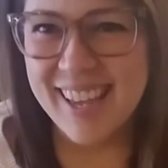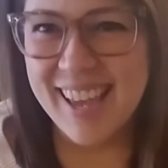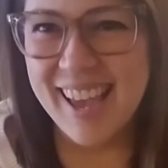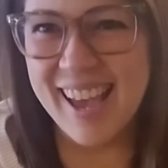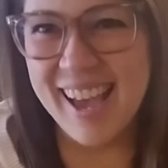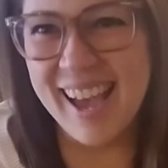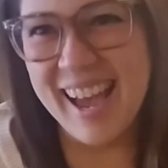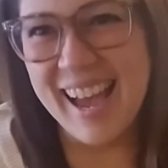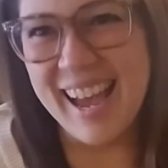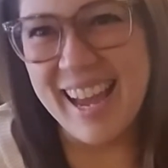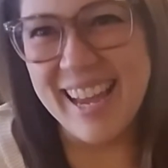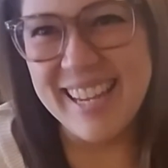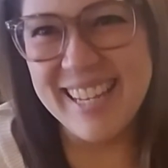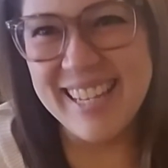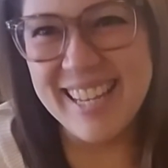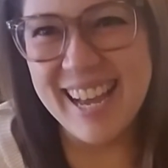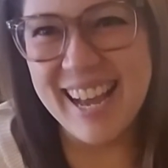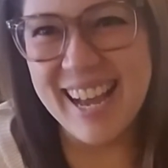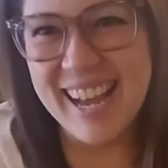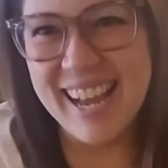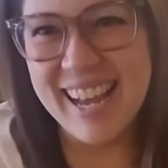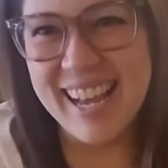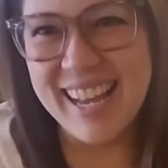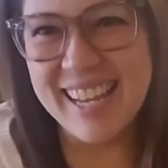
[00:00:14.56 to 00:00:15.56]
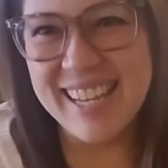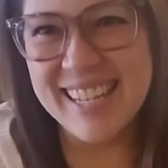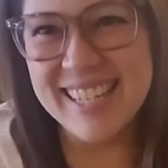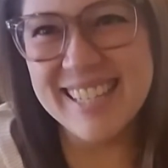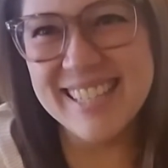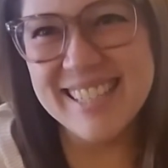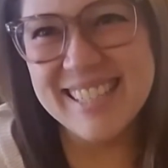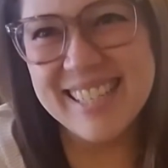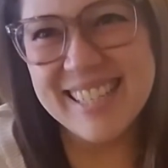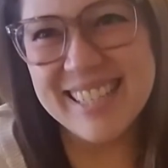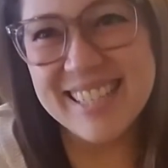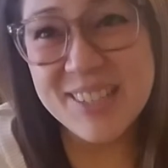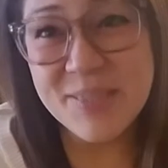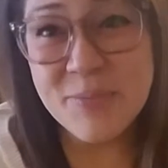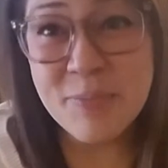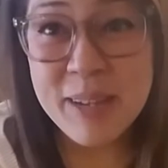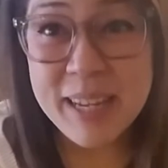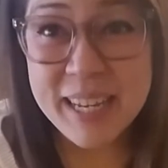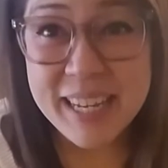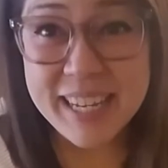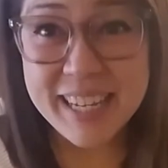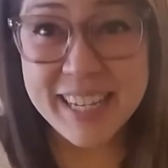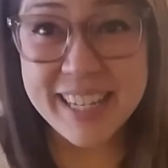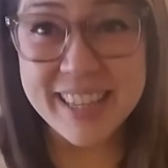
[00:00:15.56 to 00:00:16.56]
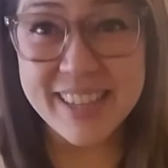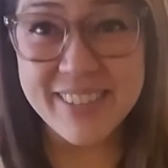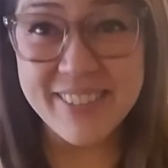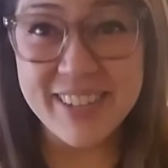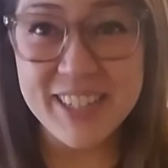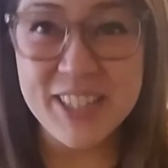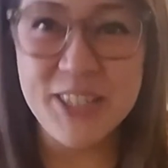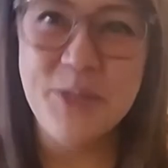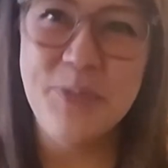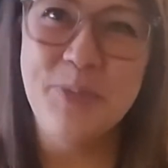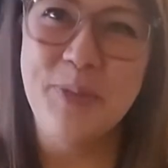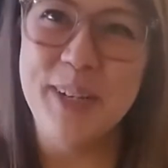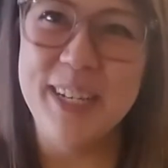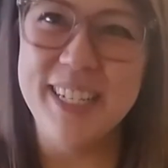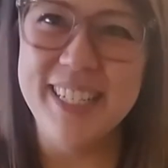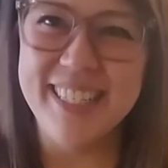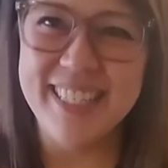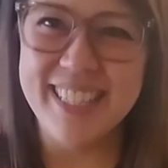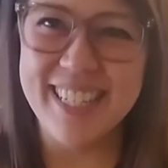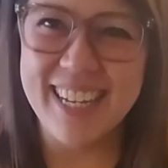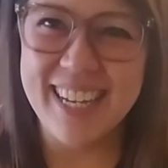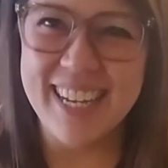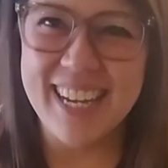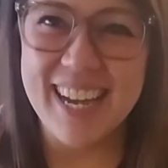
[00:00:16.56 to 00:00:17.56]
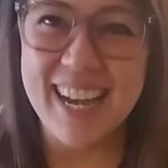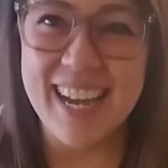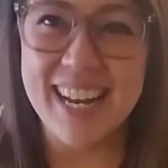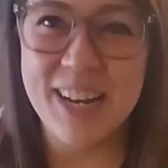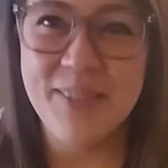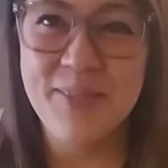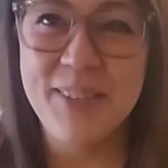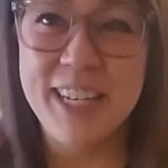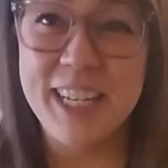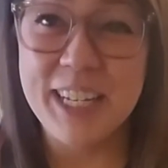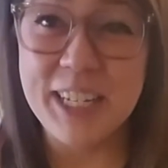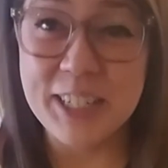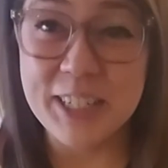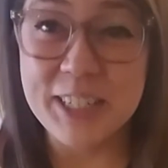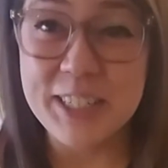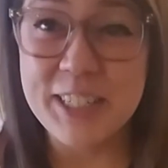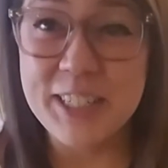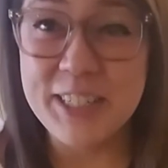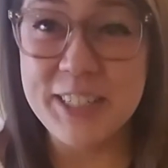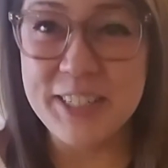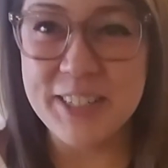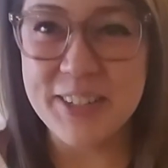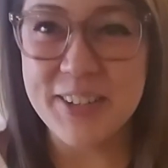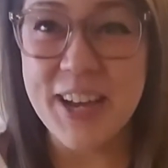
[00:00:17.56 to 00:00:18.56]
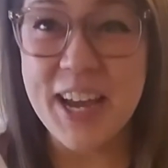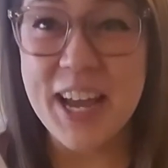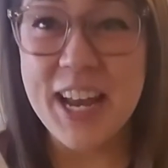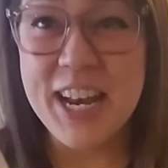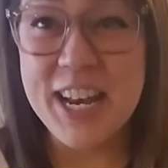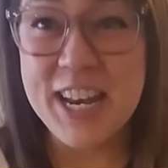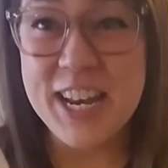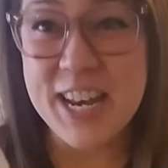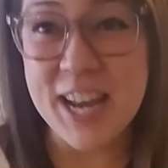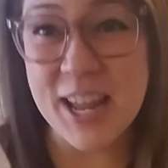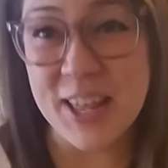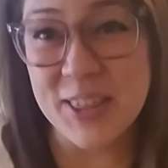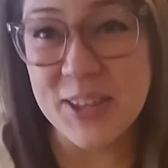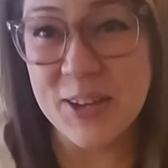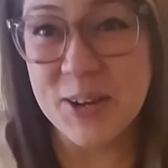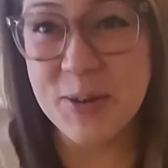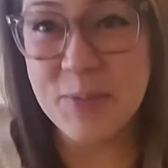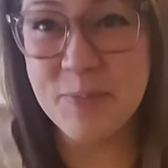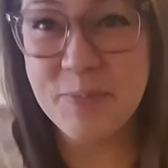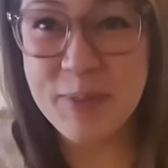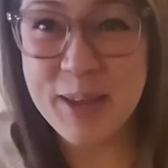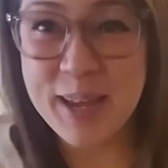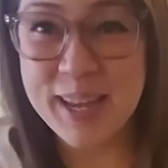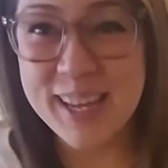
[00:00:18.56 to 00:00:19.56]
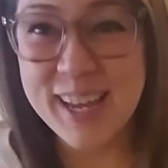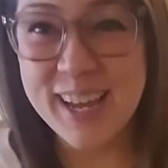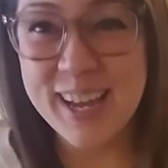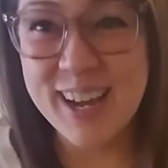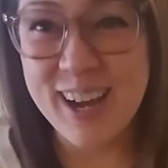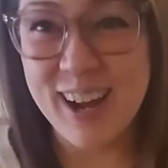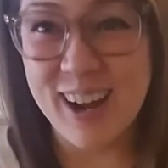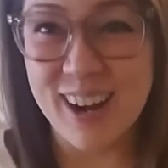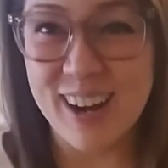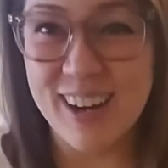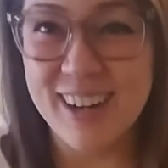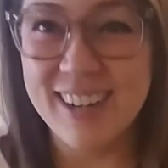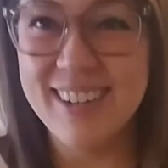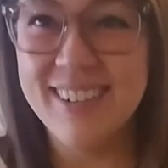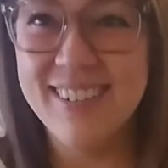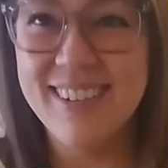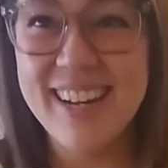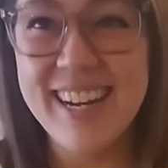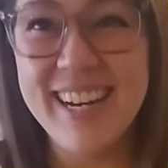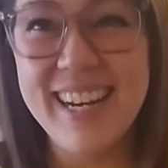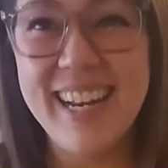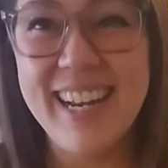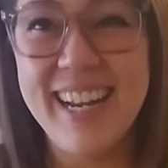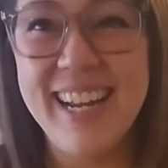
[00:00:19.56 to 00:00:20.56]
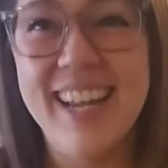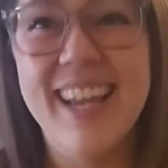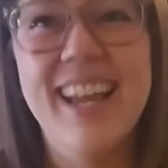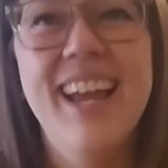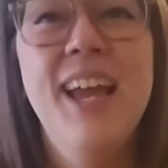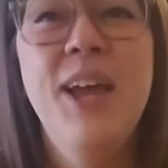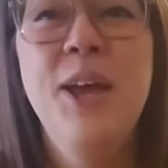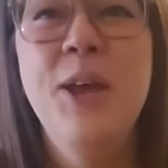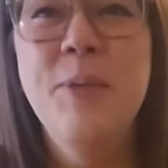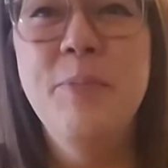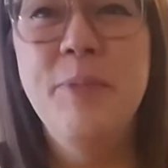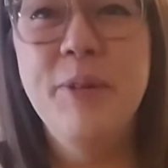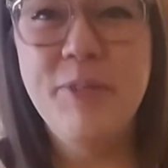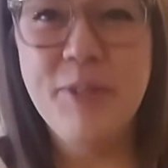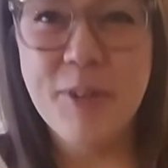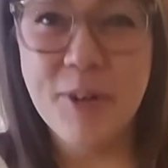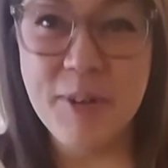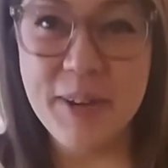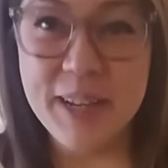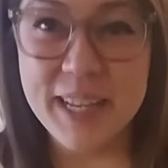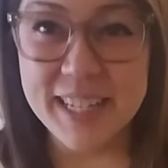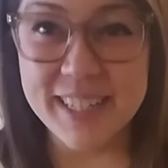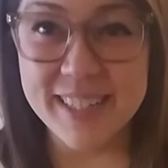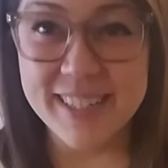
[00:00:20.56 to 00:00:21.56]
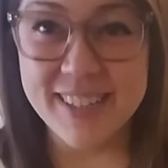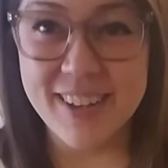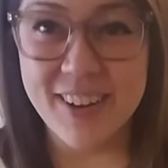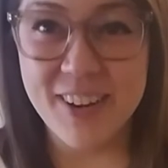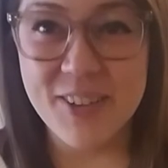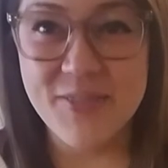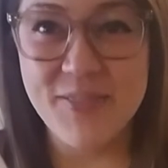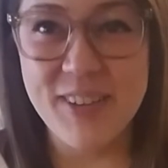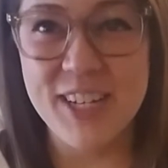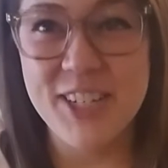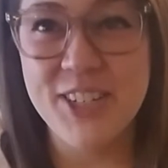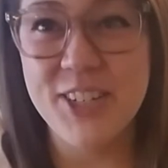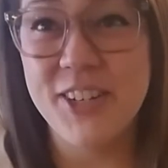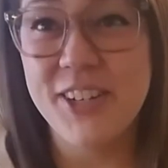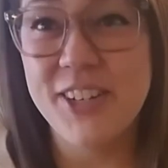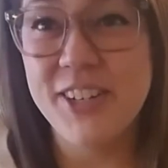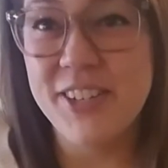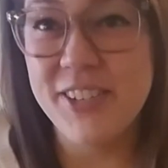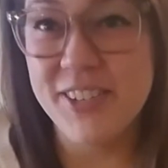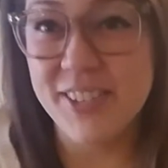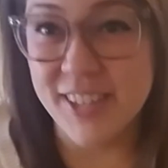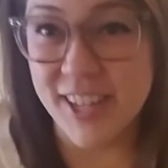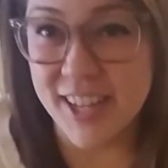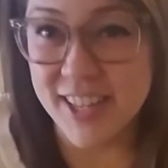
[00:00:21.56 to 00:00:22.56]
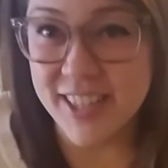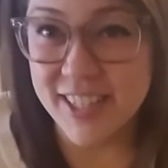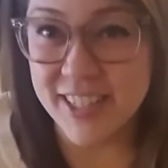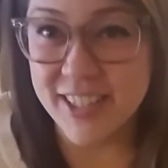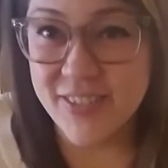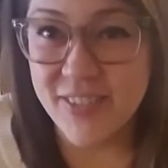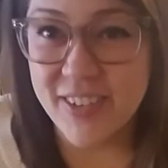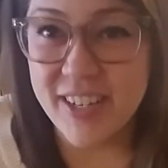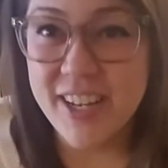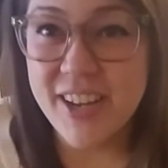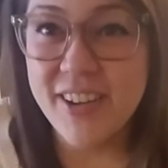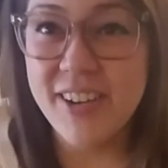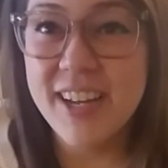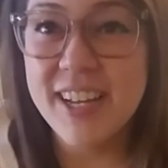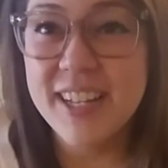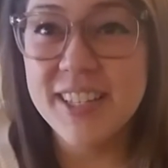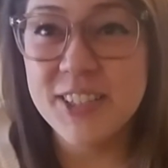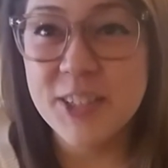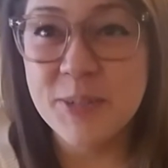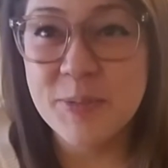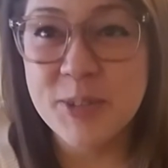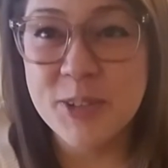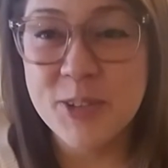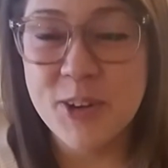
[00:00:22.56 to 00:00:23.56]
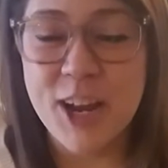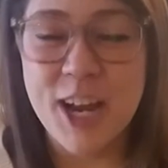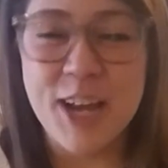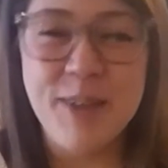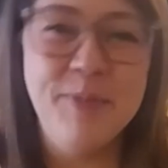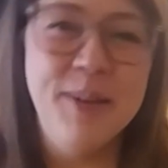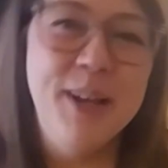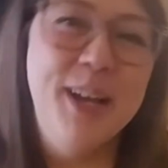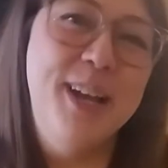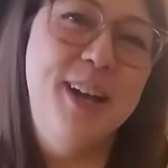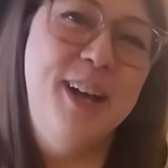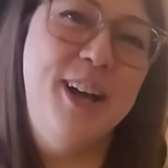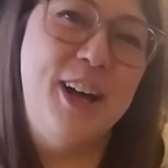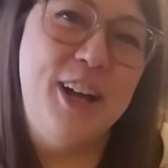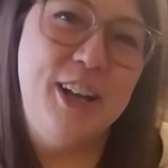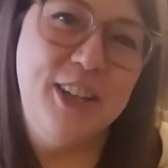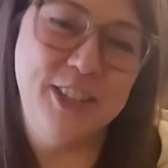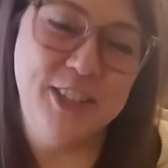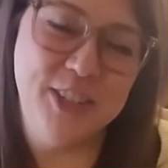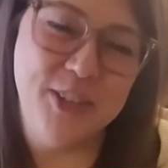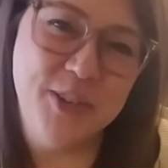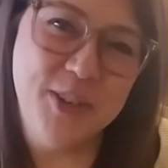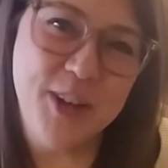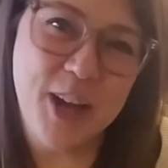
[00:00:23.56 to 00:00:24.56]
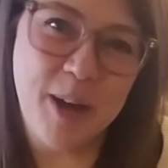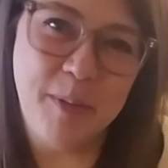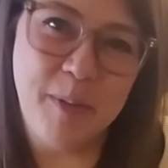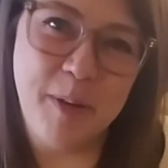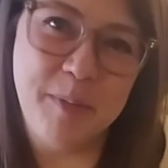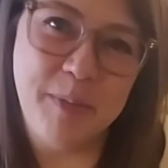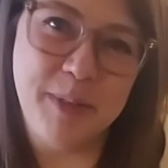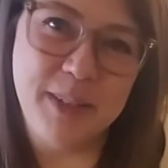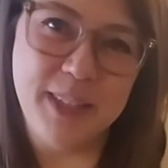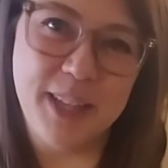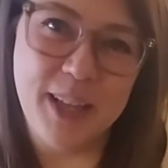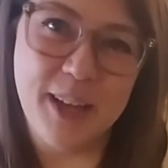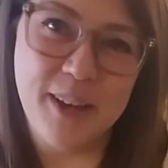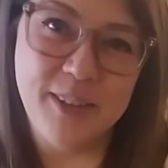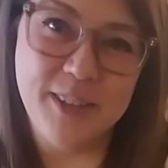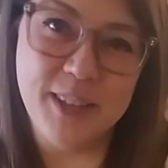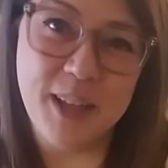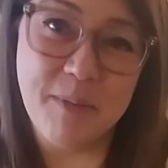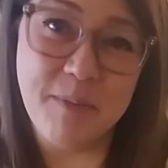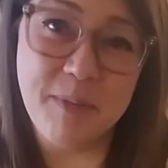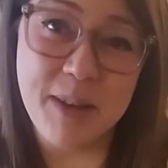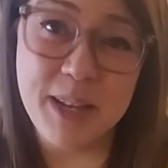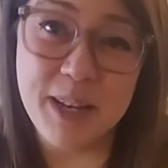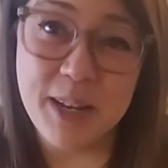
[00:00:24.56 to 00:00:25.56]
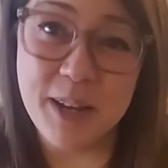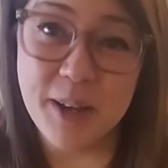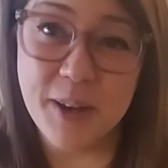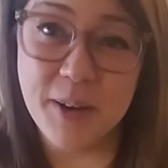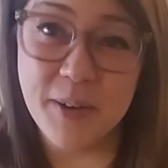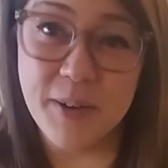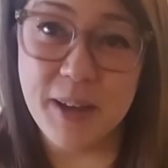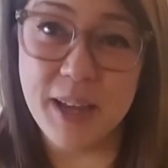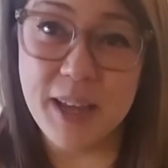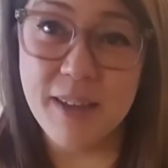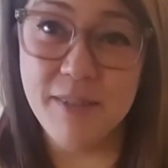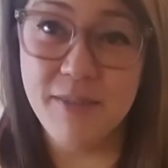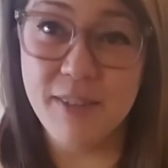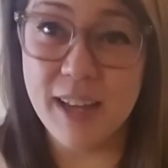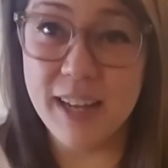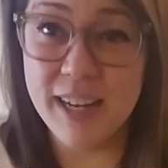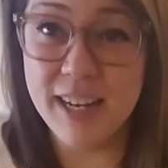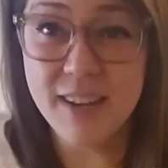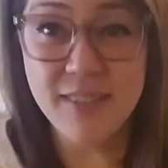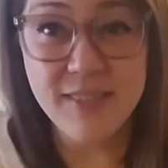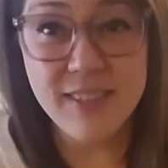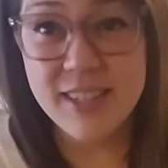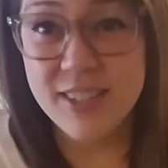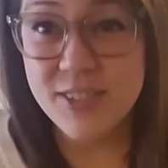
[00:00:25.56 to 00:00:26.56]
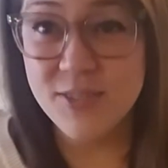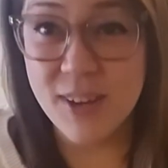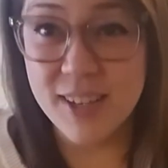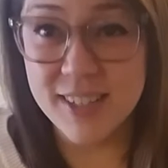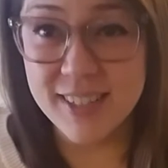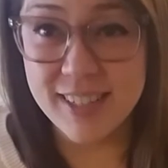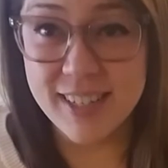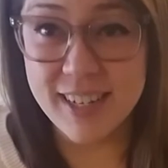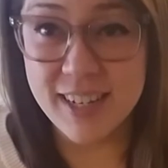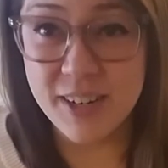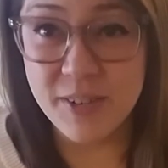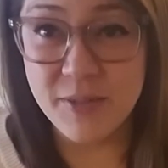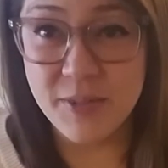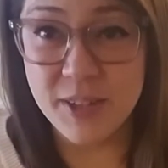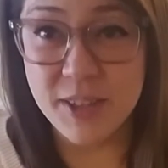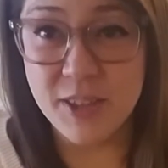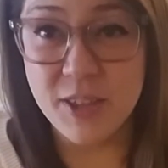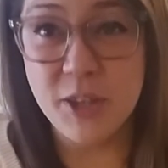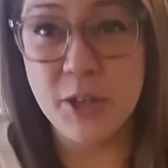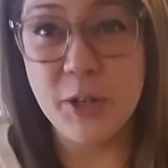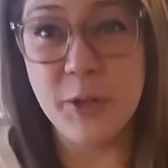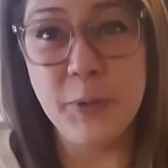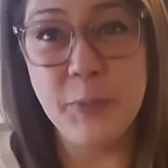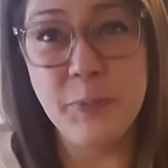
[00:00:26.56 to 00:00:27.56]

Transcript: Hi guys, it's me, the Witch of Boise, and I'm here to do another pick a card reading. Before we get started, make sure you do like this video, hit subscribe. Also comment below, let me know if any of this resonated with you.